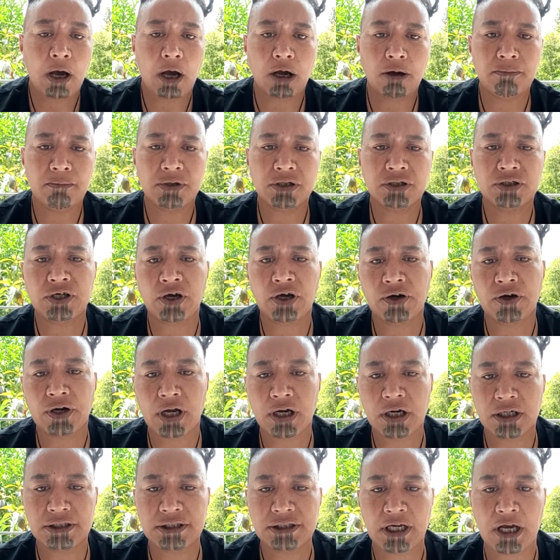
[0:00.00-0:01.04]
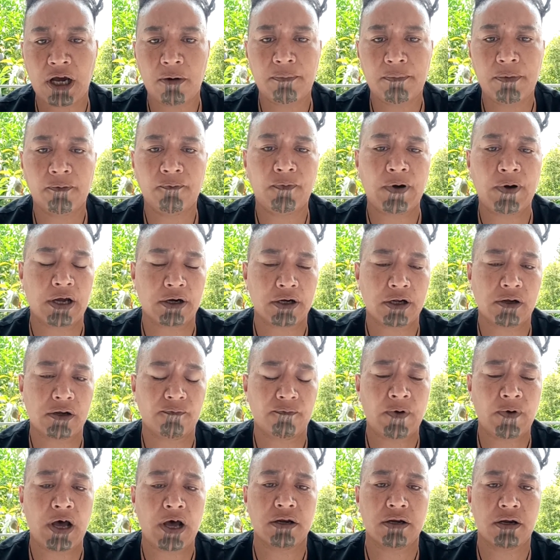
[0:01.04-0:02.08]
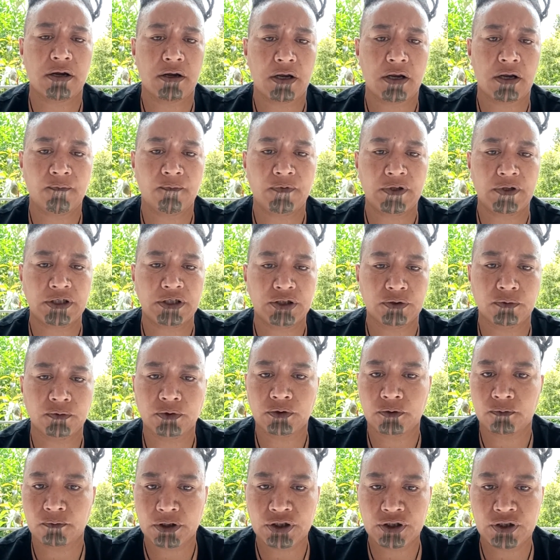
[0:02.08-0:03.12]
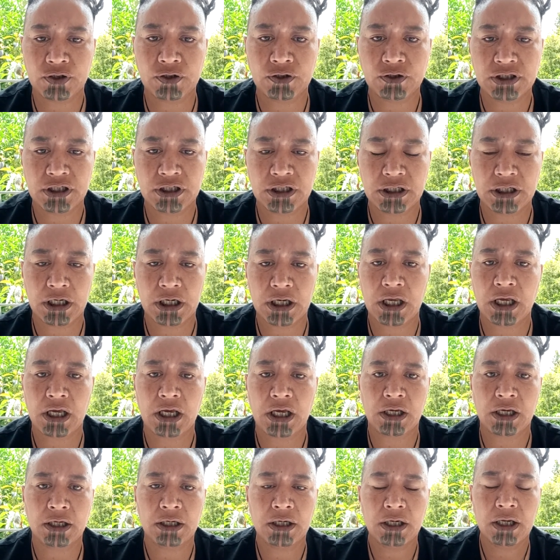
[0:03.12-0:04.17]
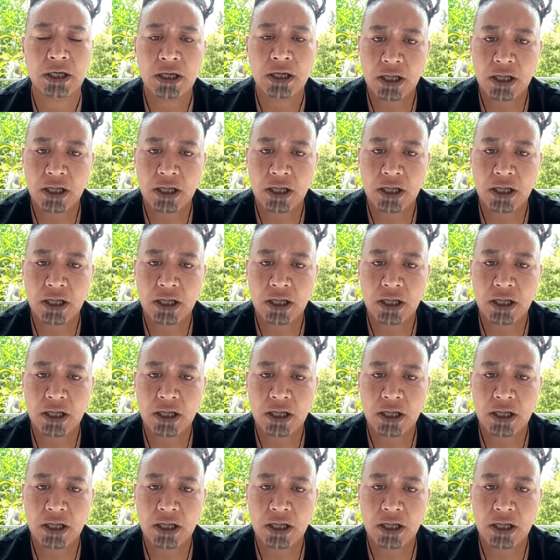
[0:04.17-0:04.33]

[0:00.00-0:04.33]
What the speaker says: I'm in tauranga to help a whānau have their children return to their care.